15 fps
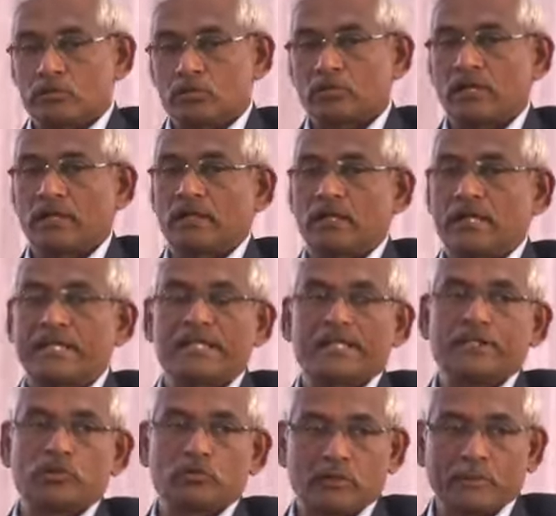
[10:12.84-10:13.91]

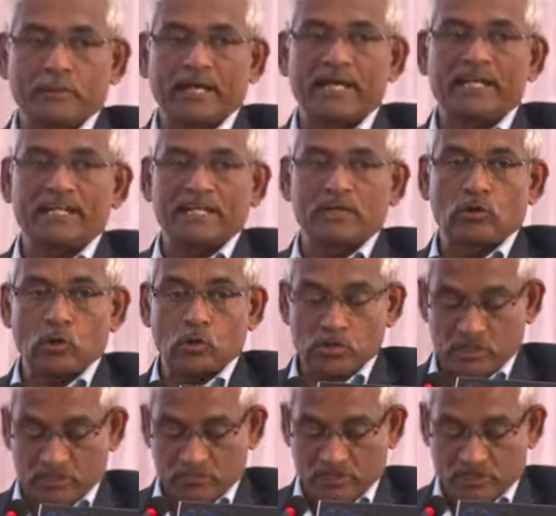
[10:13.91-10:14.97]
likely to be parental
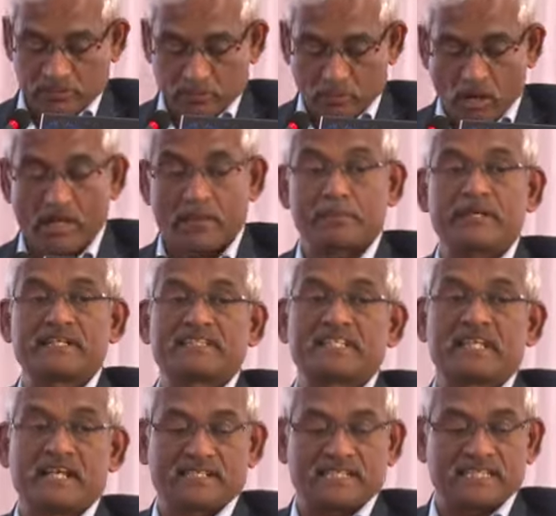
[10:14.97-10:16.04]
clones with broad-based
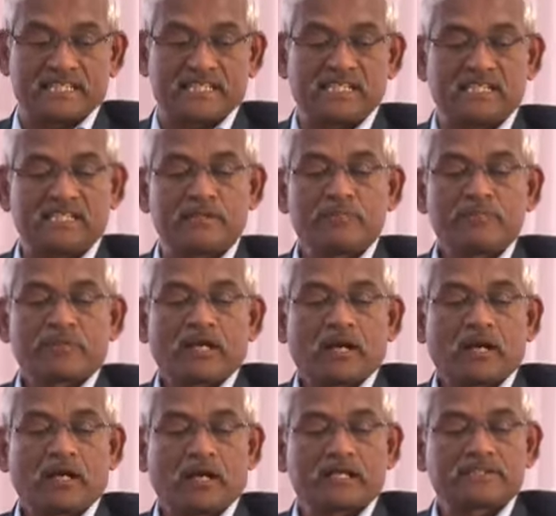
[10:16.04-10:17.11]
resistance
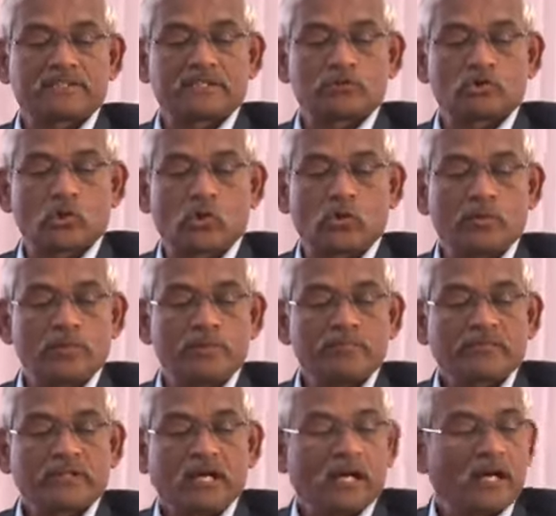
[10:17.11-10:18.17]
across the zone.
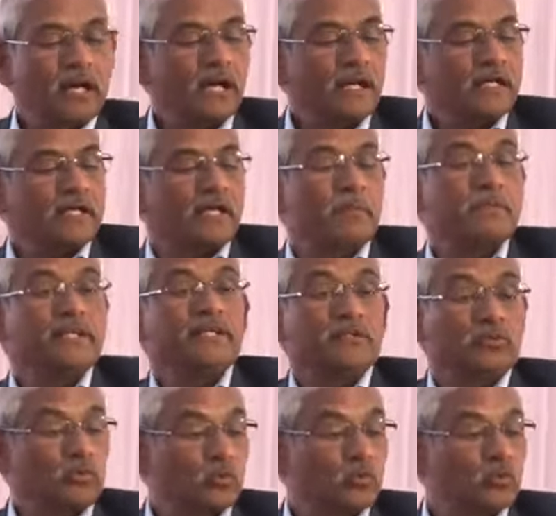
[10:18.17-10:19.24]
And coming
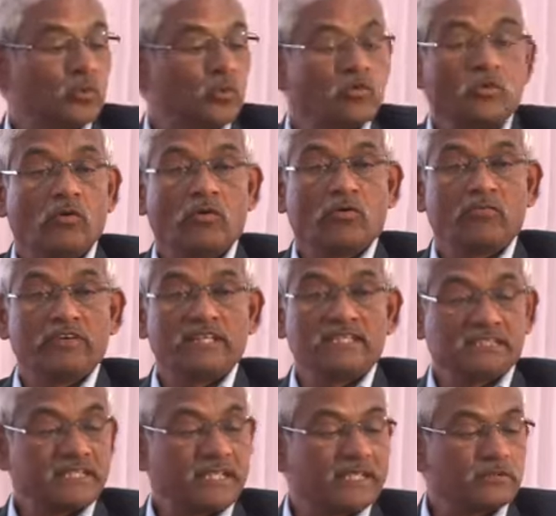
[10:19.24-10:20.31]
to
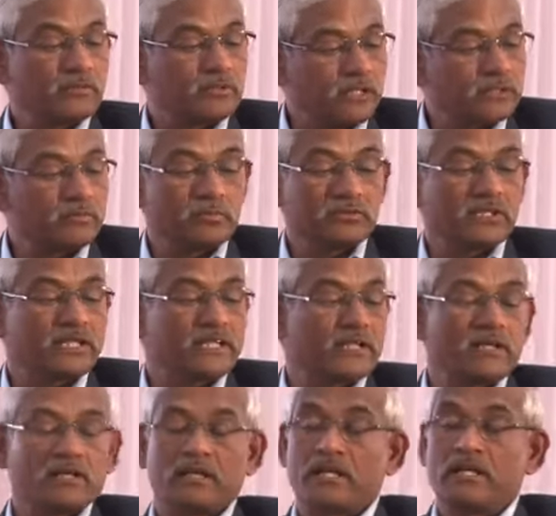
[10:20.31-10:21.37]
wilt in
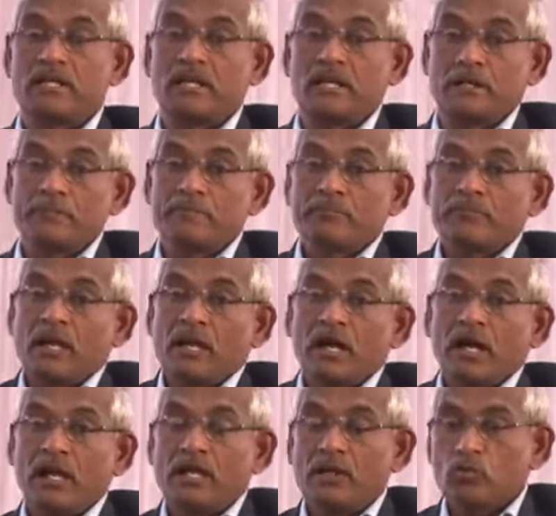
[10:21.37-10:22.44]
the red rot,
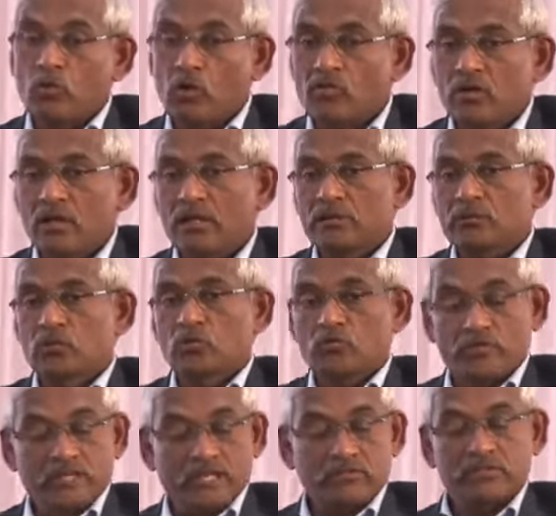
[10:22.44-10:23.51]
and overall though
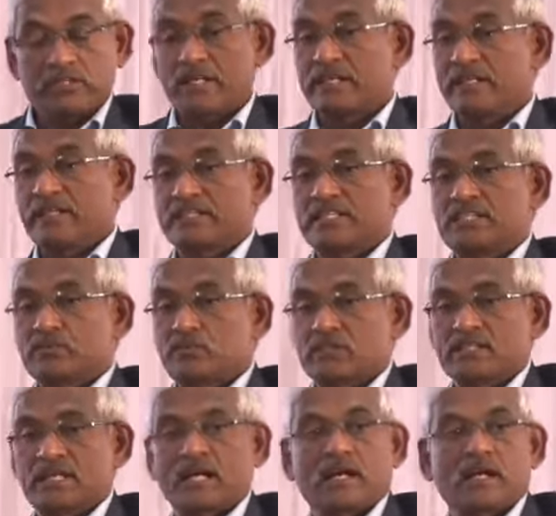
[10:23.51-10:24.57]
we have the disease
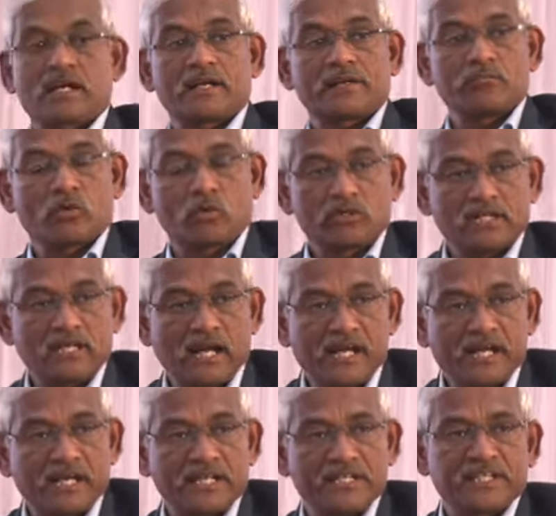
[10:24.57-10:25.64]
was recorded more than
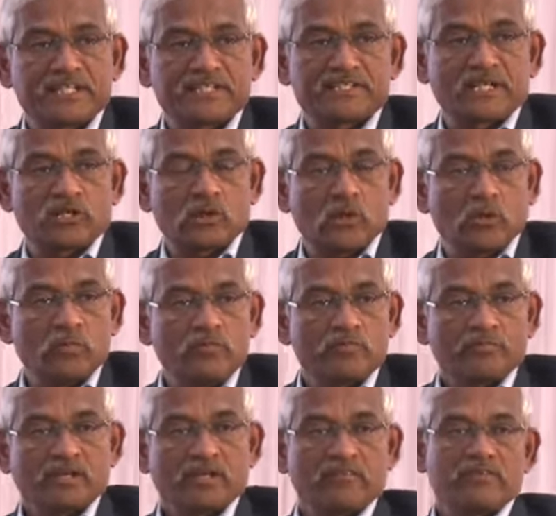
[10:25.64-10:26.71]
100 years ago,
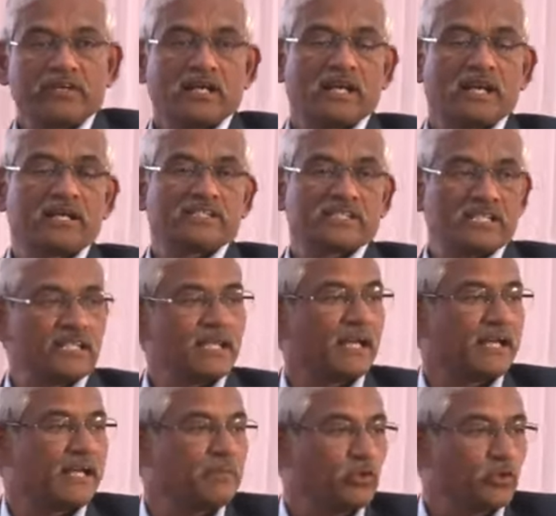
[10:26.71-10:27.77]
we are still
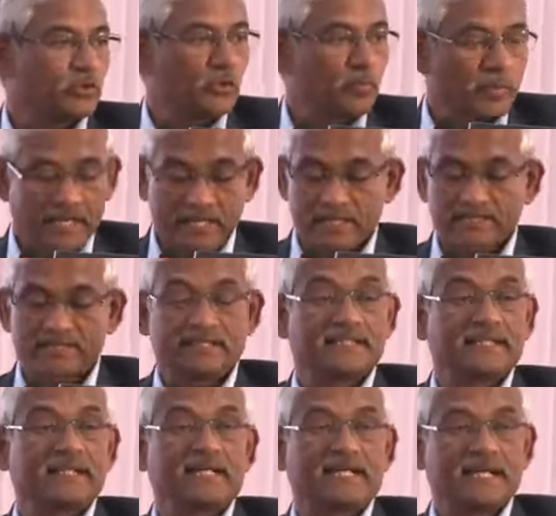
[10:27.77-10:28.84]
unable to manage
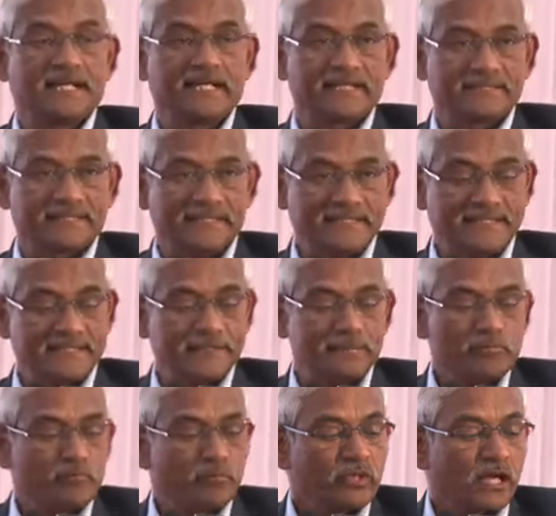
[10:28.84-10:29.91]
the disease.
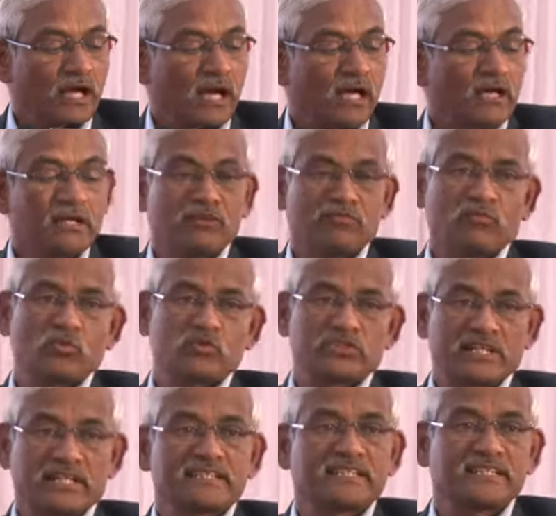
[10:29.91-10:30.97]
And of course
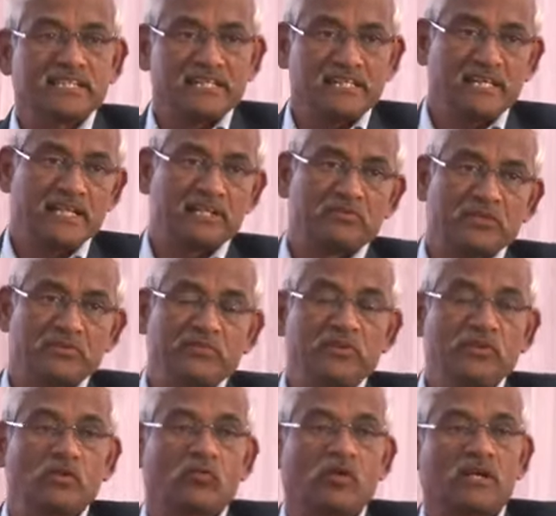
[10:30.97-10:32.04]
recently I have
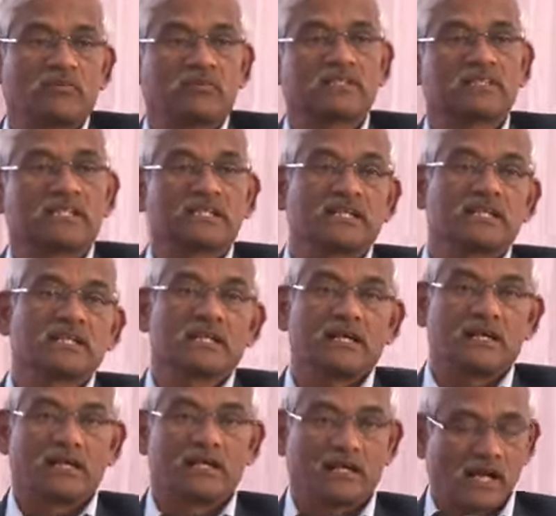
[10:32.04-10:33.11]
reviewed what was
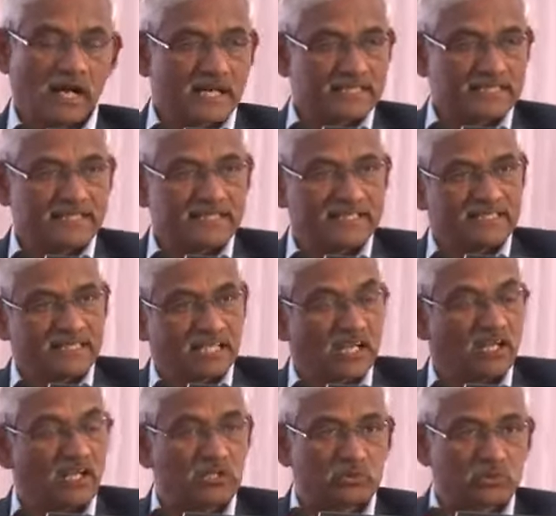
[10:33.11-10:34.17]
the causes
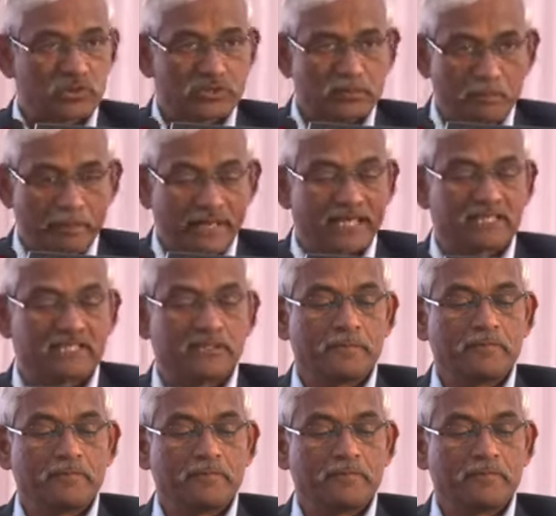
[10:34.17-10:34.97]
and also impact,